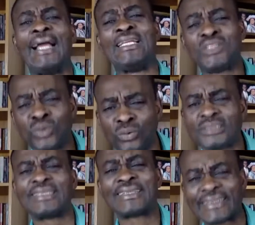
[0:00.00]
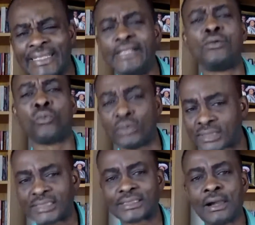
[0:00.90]
I don't really
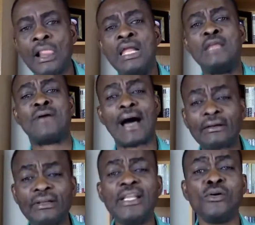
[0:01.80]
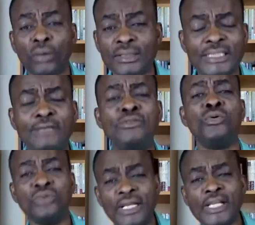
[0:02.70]
want it. If I really want it, if
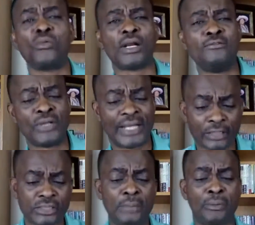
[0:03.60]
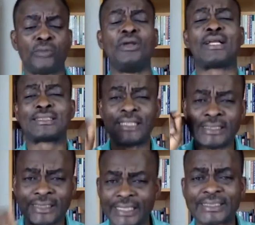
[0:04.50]
you really want it, if you get to the point where you can
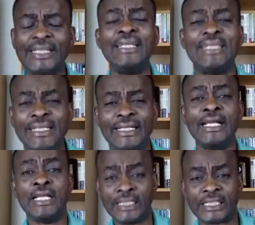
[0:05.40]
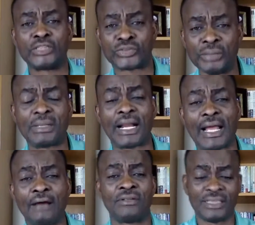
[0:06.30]
say, this indeed is the dream that
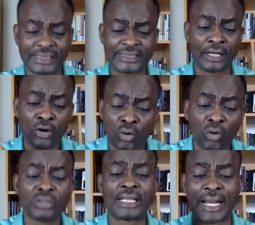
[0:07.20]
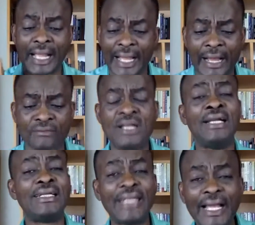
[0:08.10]
I have, this is the goal that I have,
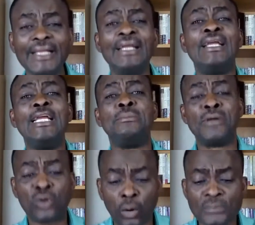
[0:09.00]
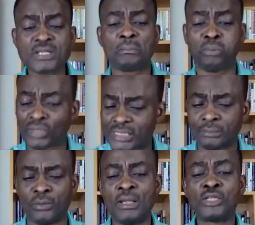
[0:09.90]
then it becomes
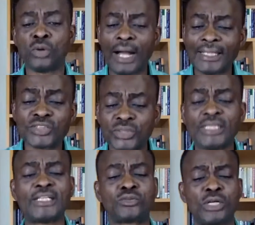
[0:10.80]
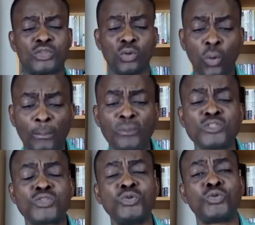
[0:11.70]
possible. So answering this question
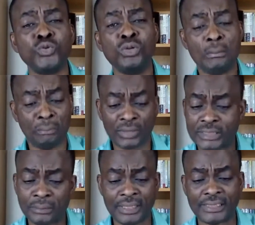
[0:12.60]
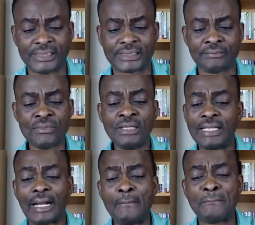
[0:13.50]
opens you to possibilities.
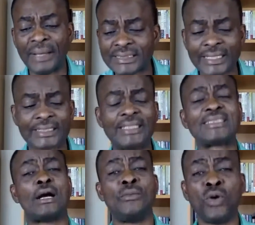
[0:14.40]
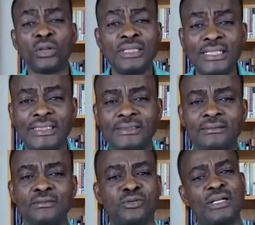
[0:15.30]
There are basic things that we all need.
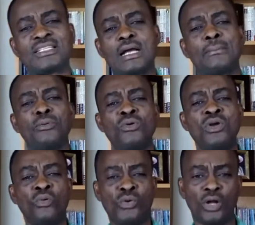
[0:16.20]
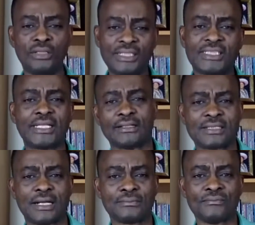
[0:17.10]
For example, we all need
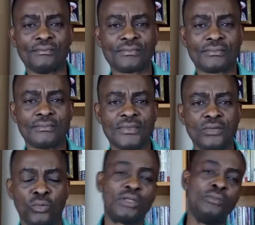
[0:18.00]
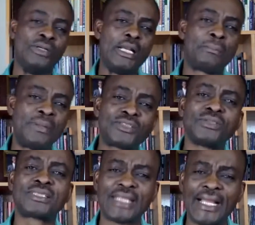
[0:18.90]
shelter. We need a
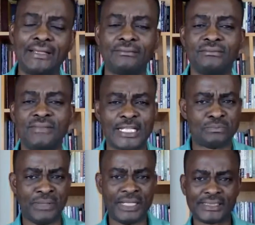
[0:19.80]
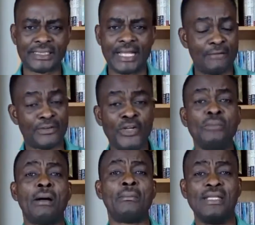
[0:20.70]
place to stay. That's basic. Every
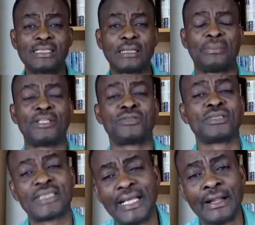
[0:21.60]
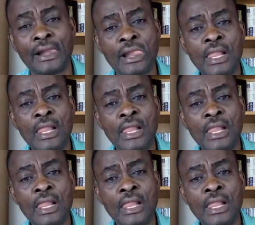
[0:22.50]
human being needs a place to stay.